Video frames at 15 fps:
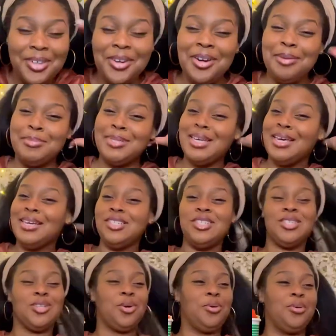You know what I'm saying?
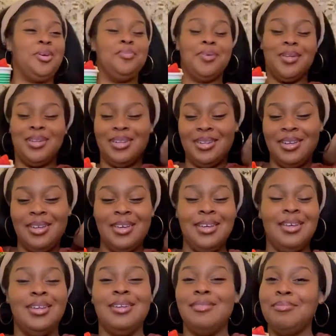Just creeping.
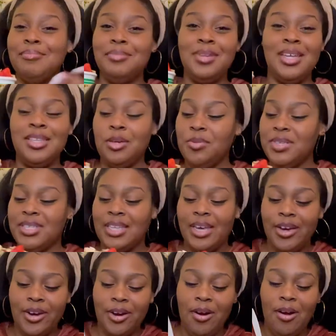Nothing was
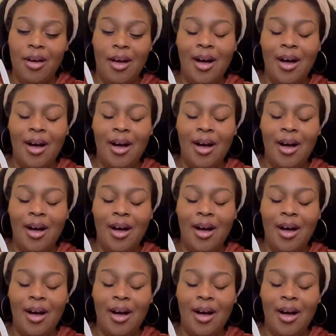there.